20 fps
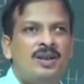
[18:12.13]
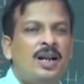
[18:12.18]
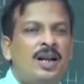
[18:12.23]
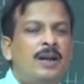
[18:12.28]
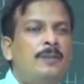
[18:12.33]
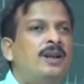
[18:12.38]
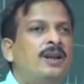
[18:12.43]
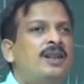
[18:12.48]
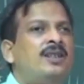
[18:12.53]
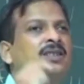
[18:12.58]

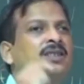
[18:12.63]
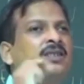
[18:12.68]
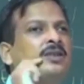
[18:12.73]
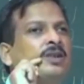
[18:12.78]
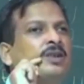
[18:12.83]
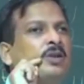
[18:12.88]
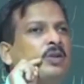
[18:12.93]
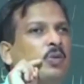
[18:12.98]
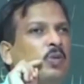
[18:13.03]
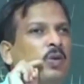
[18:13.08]
If it is
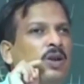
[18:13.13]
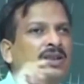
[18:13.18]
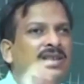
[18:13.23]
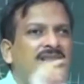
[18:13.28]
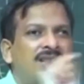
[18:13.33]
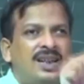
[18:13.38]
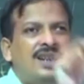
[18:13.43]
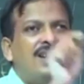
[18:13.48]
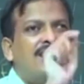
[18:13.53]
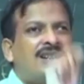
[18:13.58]
one
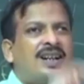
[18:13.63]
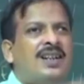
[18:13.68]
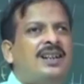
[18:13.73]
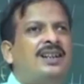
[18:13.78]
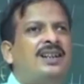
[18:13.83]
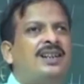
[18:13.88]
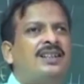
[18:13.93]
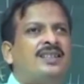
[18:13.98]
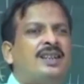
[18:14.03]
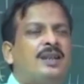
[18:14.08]
single side
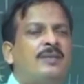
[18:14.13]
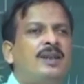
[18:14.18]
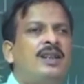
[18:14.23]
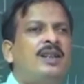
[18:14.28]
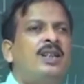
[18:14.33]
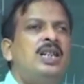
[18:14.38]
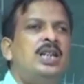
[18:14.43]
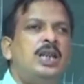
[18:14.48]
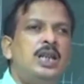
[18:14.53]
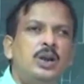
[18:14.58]
it is coming,
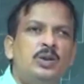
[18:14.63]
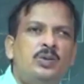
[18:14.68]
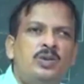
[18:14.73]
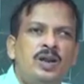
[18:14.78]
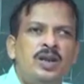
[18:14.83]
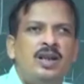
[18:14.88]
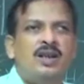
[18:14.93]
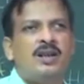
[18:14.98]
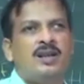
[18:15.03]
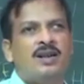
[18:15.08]

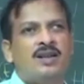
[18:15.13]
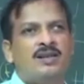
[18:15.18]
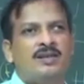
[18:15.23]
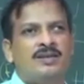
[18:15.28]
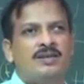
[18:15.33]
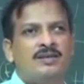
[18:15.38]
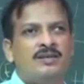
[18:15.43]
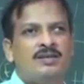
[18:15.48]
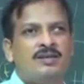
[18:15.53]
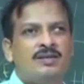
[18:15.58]
unilateral
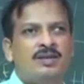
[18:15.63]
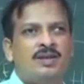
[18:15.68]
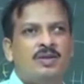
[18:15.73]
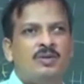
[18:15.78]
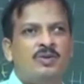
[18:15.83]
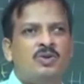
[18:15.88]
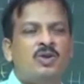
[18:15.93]
sound.